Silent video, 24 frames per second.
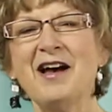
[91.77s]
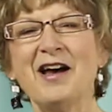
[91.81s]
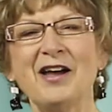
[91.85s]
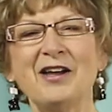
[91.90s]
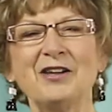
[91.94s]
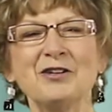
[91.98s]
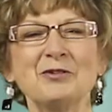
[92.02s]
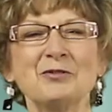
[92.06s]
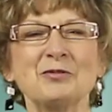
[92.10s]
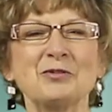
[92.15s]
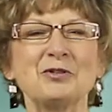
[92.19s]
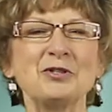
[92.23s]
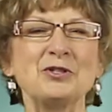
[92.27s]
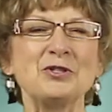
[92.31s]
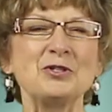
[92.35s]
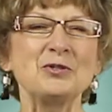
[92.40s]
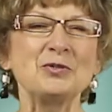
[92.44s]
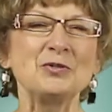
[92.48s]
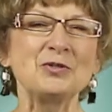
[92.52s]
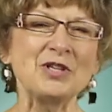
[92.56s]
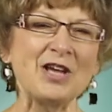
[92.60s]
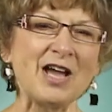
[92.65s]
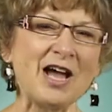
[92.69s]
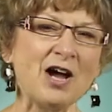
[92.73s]
I own a
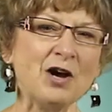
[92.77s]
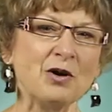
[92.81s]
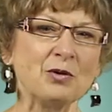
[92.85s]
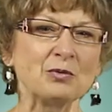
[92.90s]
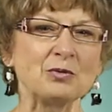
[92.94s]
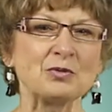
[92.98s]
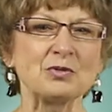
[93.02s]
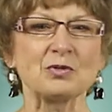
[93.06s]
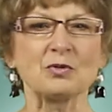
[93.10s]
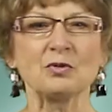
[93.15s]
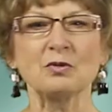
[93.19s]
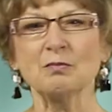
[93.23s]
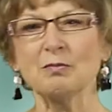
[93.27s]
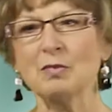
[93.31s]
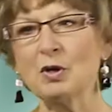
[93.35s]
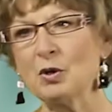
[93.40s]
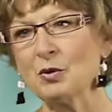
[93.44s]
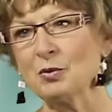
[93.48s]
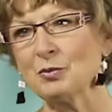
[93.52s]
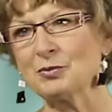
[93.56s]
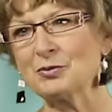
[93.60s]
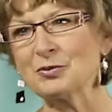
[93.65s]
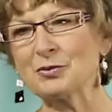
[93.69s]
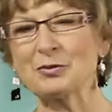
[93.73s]
huge house or
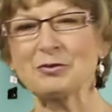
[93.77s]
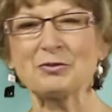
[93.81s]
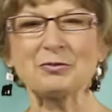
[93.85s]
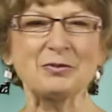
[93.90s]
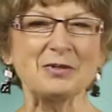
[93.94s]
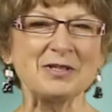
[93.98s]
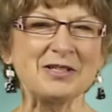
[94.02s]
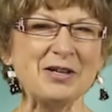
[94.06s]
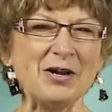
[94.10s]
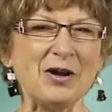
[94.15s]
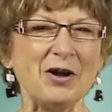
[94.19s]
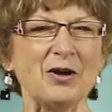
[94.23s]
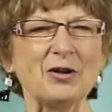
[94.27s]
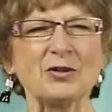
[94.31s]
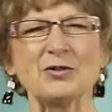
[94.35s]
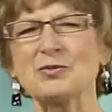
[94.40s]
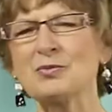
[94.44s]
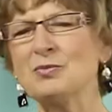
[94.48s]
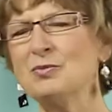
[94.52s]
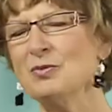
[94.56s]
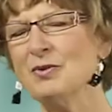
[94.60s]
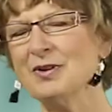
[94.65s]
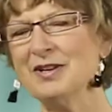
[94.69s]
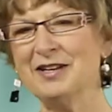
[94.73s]
boat or three
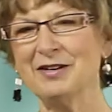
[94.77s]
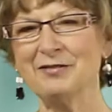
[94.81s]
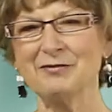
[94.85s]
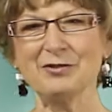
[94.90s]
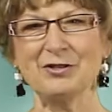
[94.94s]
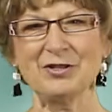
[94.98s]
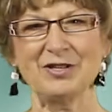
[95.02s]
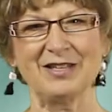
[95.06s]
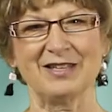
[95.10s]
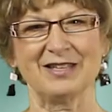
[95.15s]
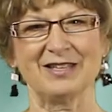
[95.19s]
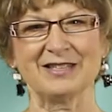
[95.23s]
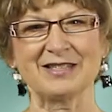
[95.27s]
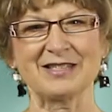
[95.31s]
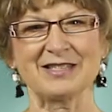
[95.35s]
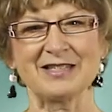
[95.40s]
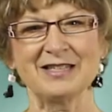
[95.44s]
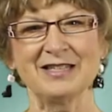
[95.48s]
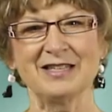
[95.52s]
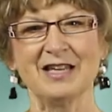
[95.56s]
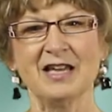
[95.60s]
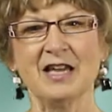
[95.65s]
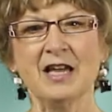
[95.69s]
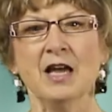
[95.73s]
cars, whatever it is.